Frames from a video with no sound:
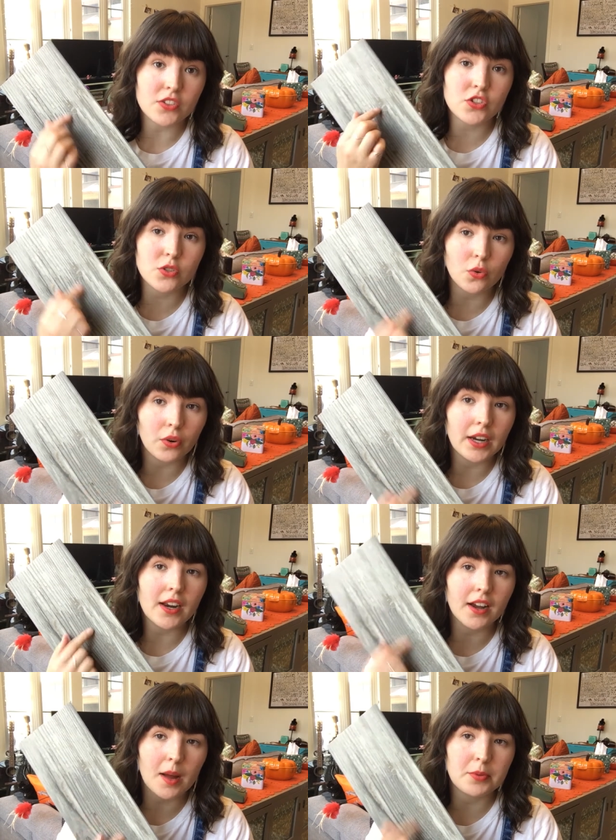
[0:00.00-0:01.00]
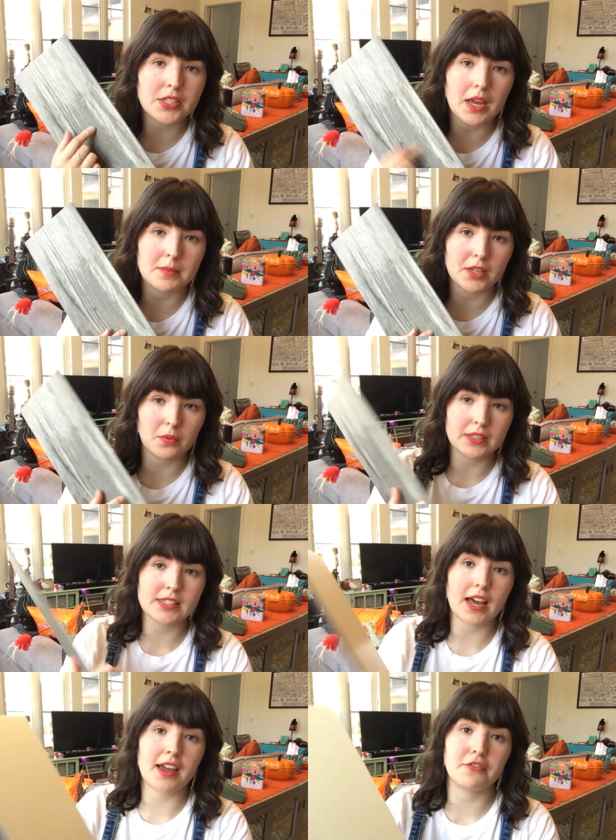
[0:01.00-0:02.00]
is score it a couple times on one
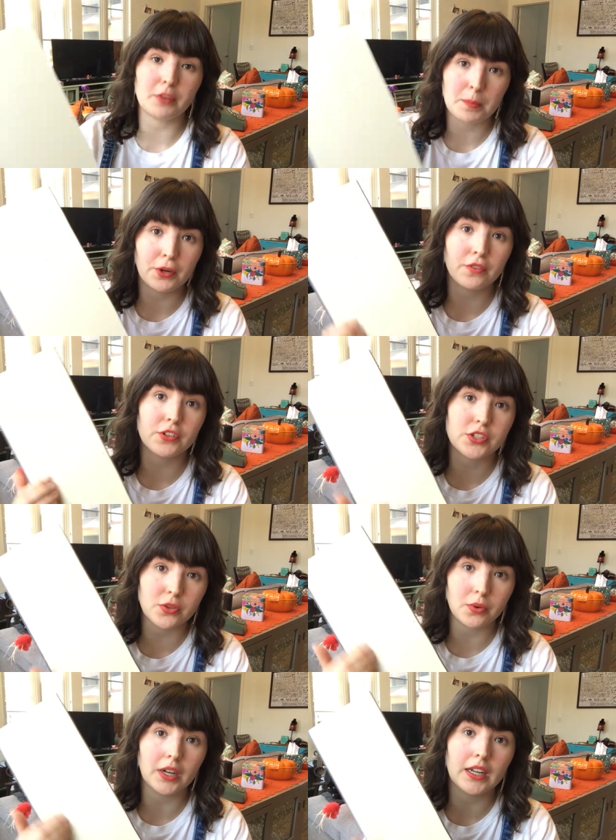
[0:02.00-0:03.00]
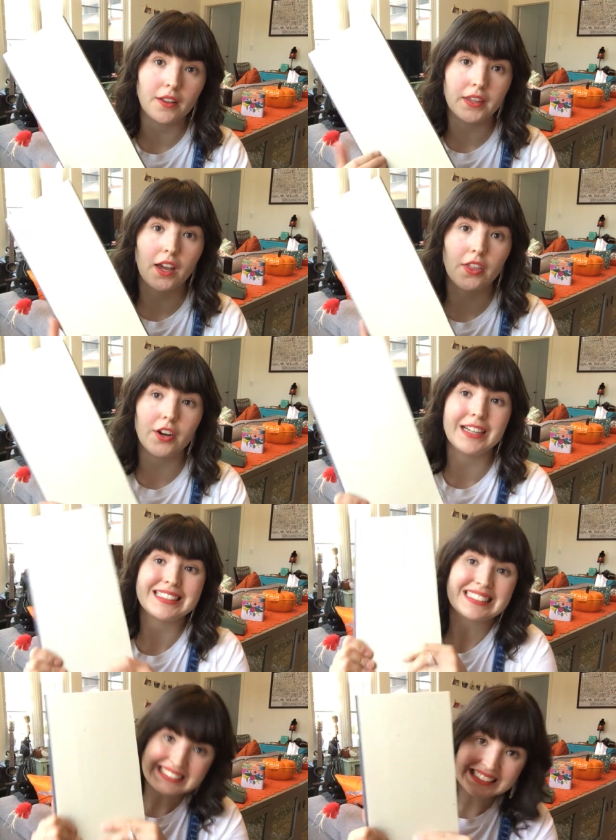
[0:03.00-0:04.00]
side, flip it over, score it on the other, and
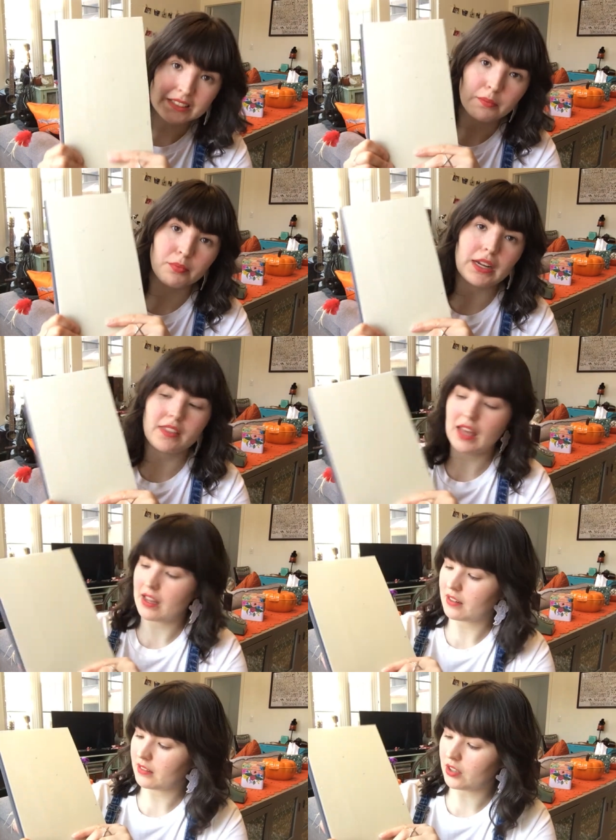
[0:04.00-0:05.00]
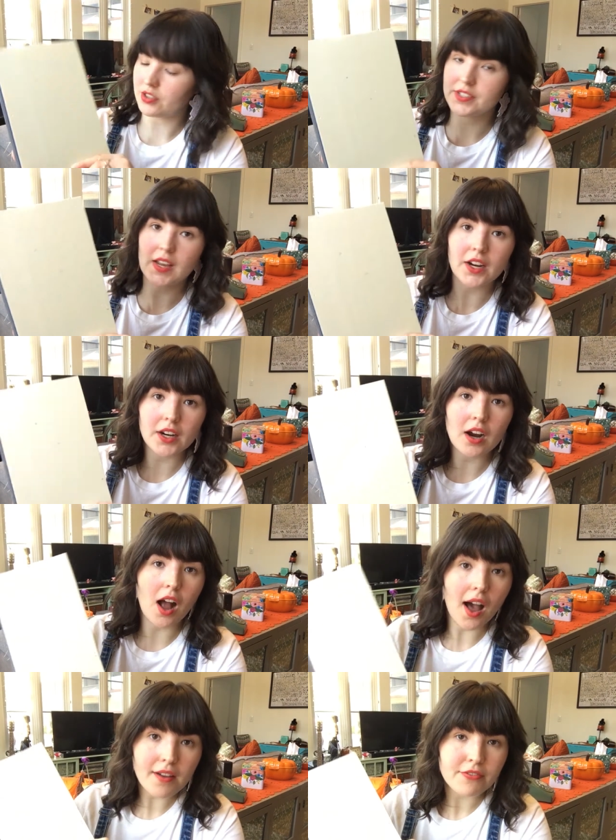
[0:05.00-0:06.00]
break that little sucker
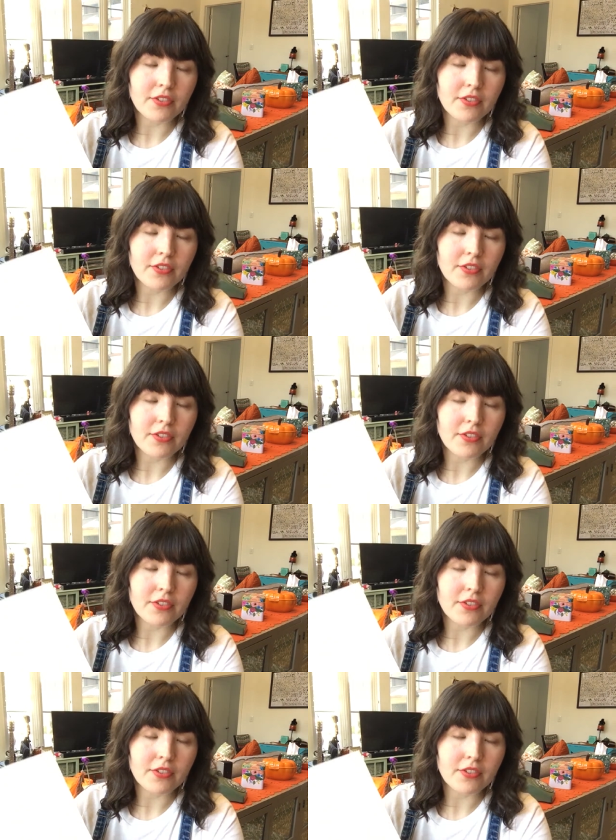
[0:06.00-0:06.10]
off.